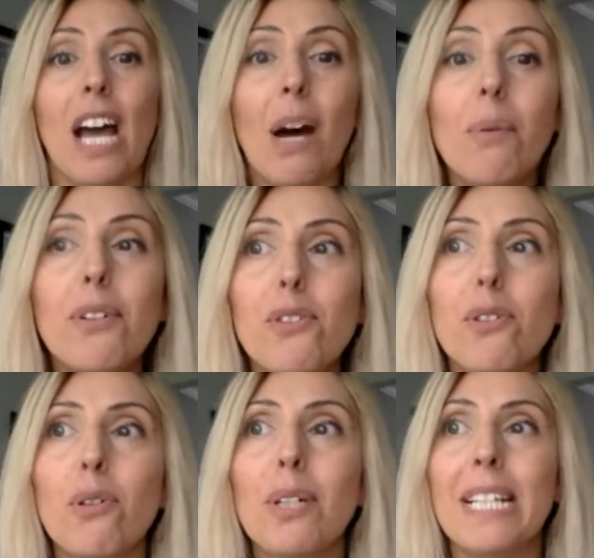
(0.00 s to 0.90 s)
our
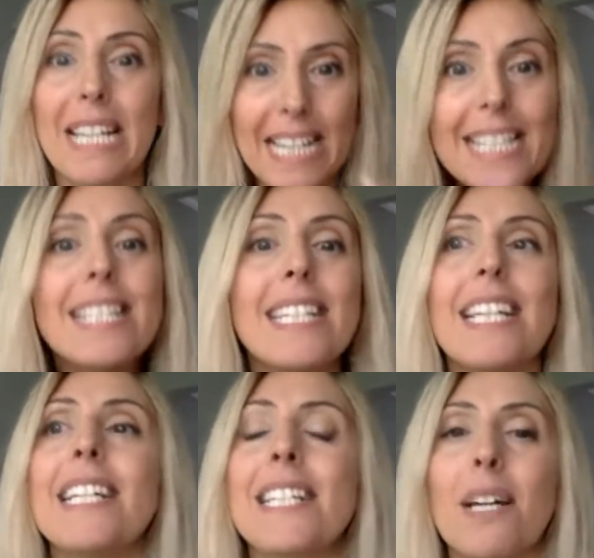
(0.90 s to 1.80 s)
soul is
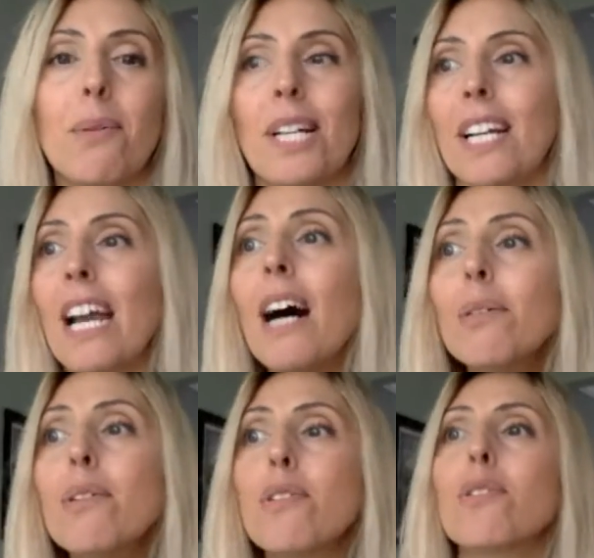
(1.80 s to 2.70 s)
in the work.
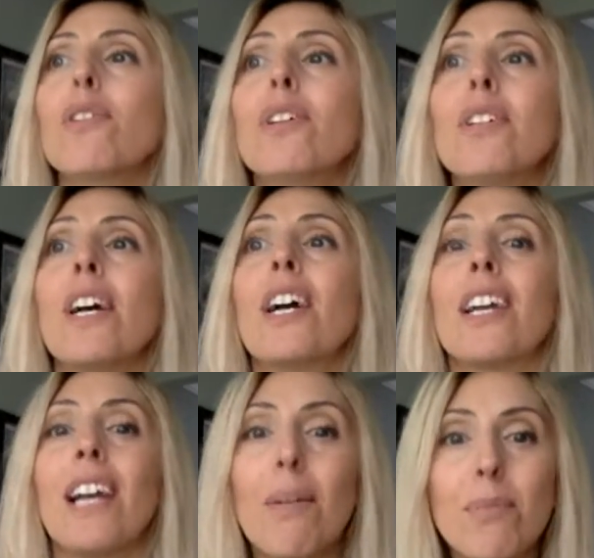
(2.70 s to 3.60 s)
Our soul
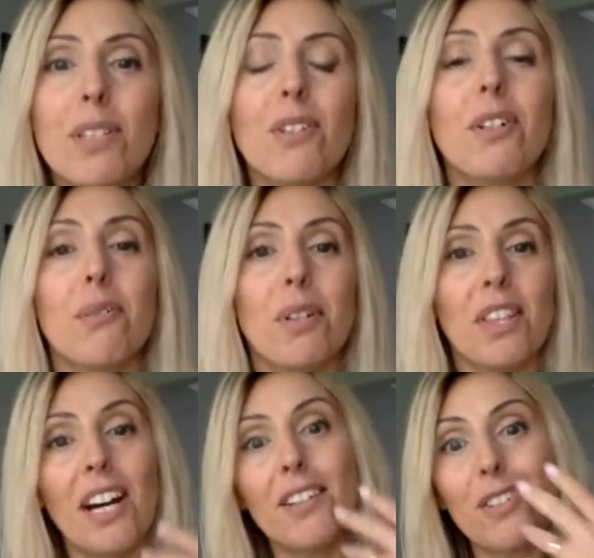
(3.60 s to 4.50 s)
comes
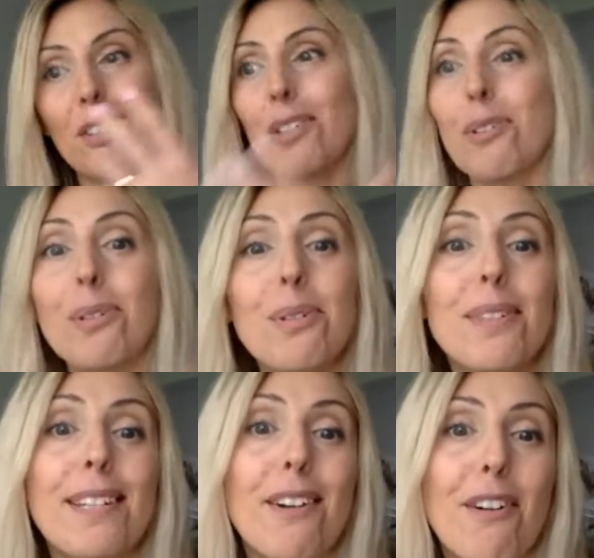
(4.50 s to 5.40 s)
with us to
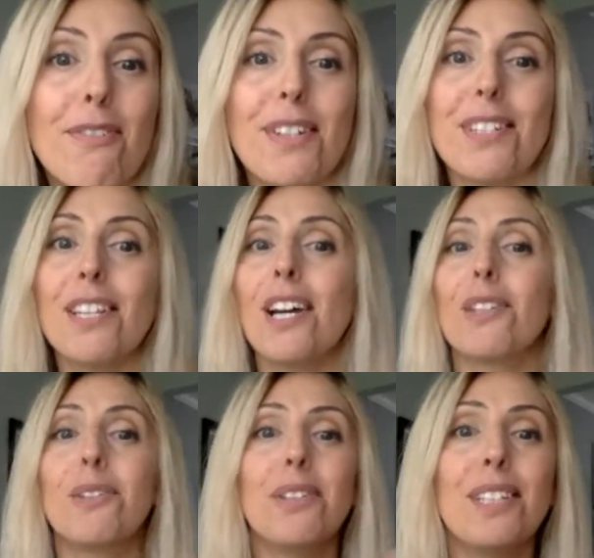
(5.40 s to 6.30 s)
the office,
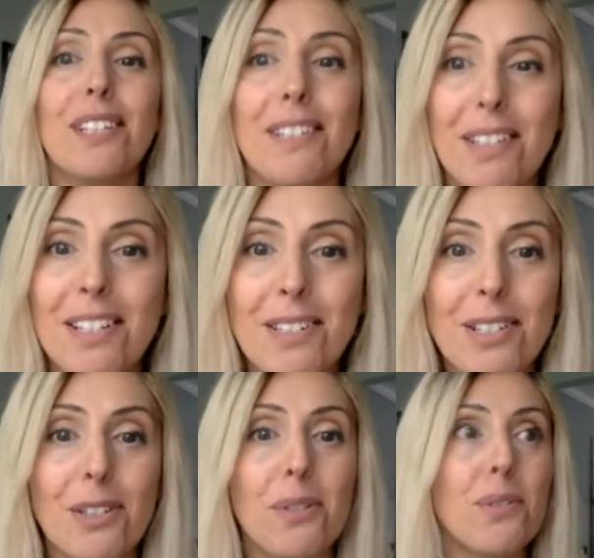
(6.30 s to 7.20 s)
to the
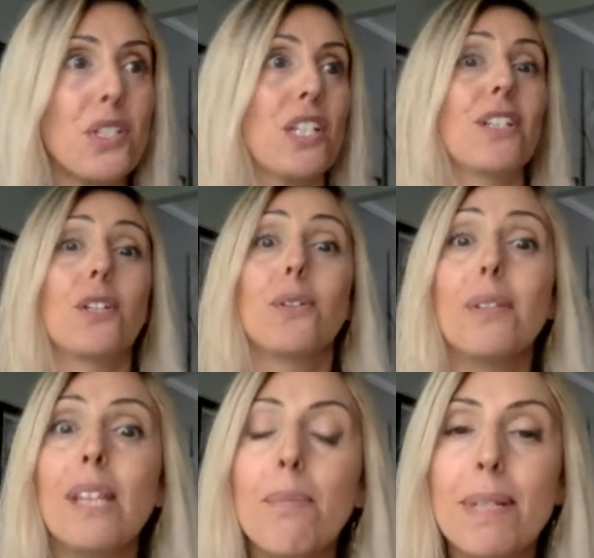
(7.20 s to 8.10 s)
institution,
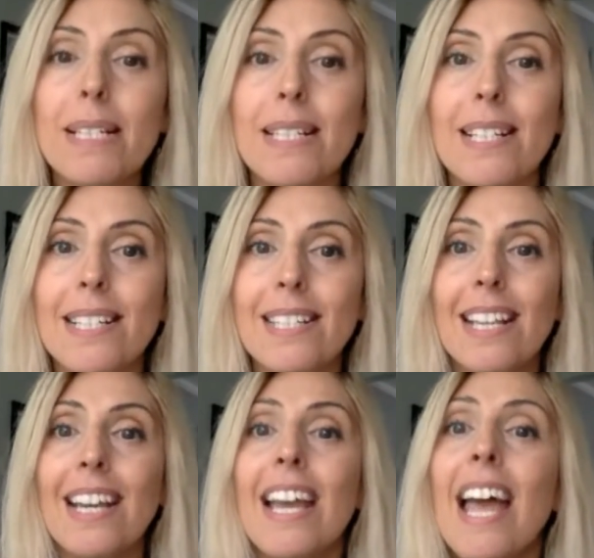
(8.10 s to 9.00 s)
to the business.
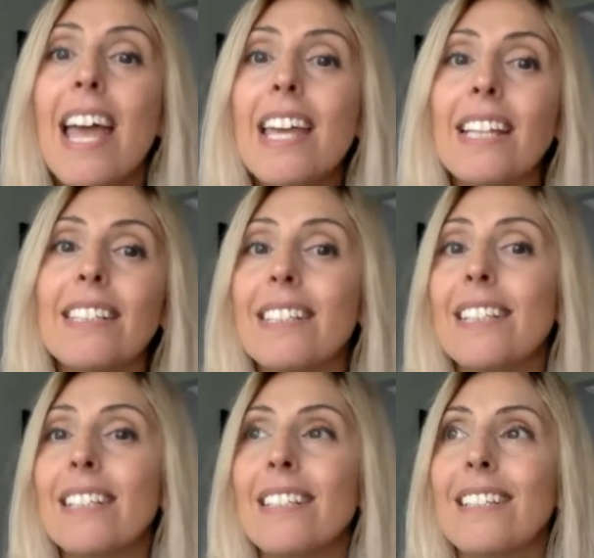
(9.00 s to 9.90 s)
And
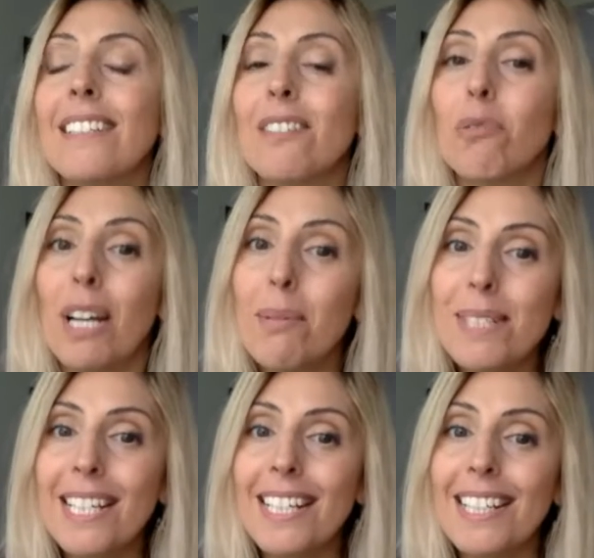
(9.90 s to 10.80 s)
why I'm
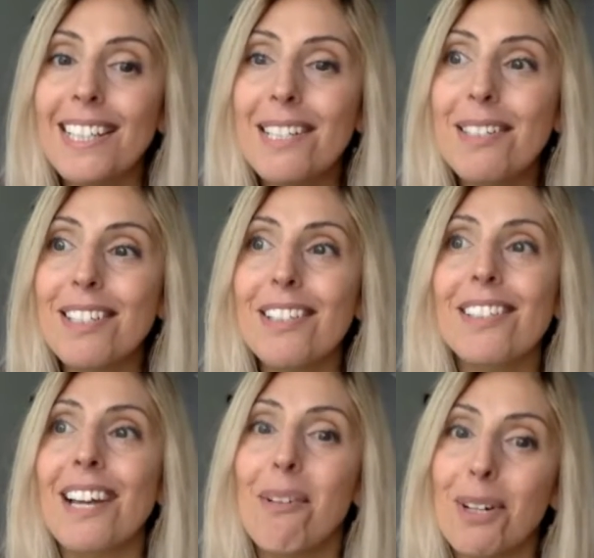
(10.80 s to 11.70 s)
saying this,
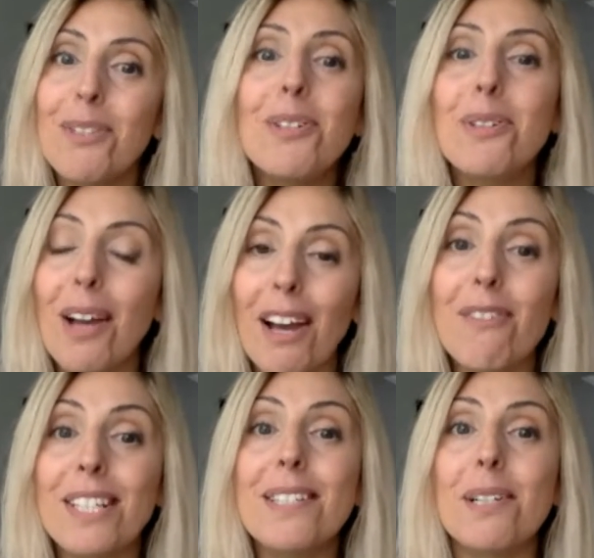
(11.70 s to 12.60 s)
because I want you to
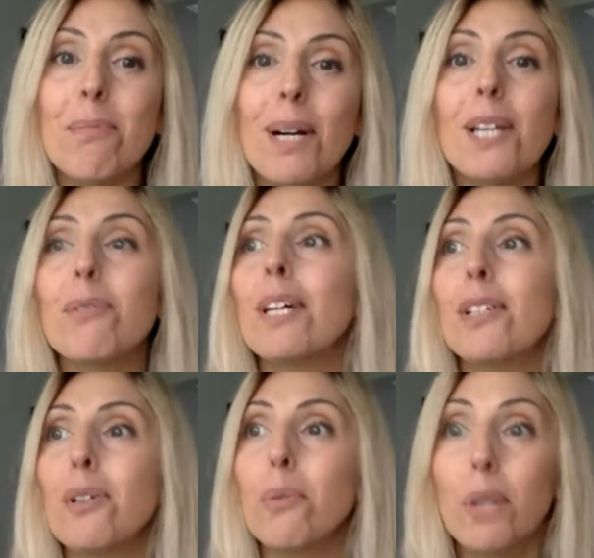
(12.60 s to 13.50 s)
have this in mind.
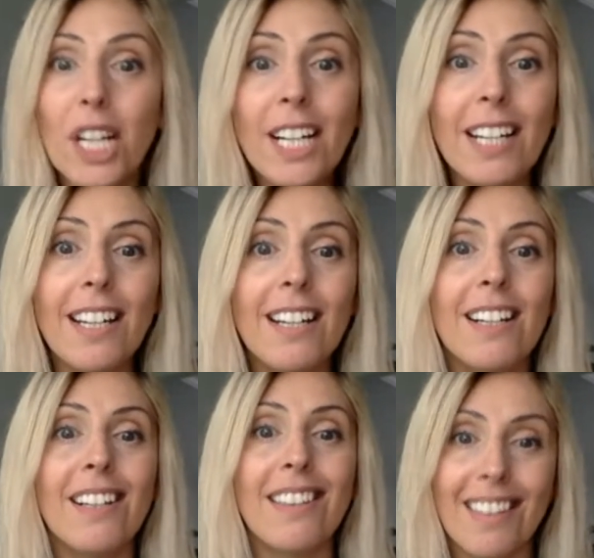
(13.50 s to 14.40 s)
When you work,
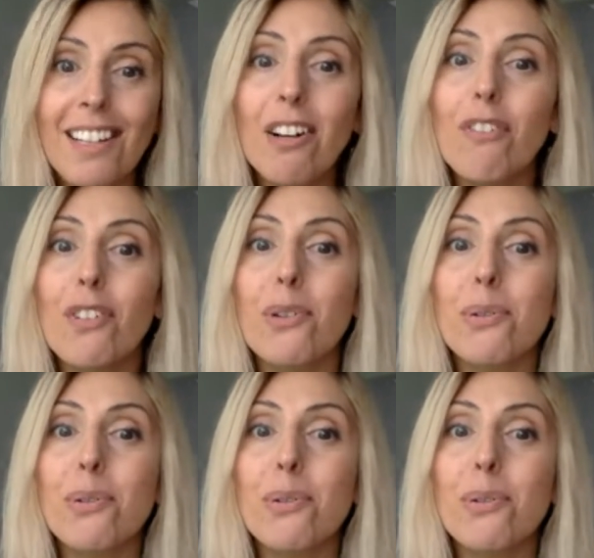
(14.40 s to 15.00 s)
think of your